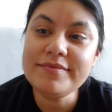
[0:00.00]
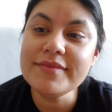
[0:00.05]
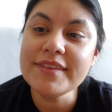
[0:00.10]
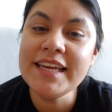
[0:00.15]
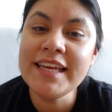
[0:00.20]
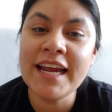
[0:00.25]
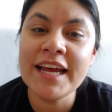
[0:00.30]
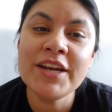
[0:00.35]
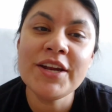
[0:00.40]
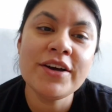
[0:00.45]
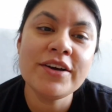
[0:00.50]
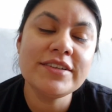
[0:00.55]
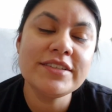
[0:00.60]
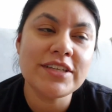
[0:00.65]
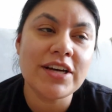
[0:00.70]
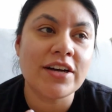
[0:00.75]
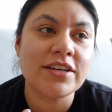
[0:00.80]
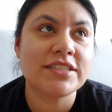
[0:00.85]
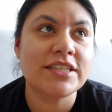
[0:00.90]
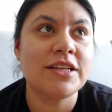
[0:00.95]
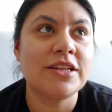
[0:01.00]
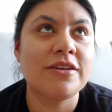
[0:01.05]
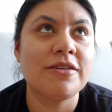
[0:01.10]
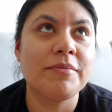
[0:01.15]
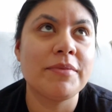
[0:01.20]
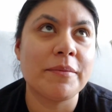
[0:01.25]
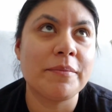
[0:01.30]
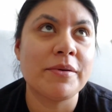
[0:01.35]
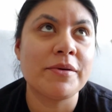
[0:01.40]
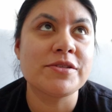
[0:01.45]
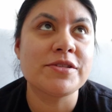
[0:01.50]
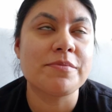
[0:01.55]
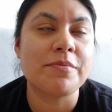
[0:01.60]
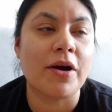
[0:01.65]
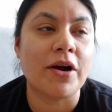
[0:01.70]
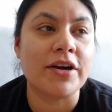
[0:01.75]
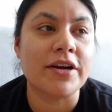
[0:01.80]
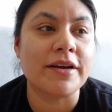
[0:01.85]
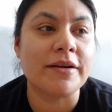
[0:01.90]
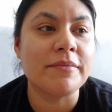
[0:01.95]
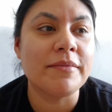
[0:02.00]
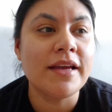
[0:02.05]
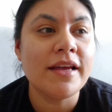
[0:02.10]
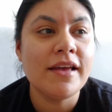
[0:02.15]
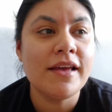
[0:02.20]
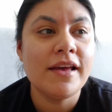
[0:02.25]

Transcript: And I know I talked a little bit postpartum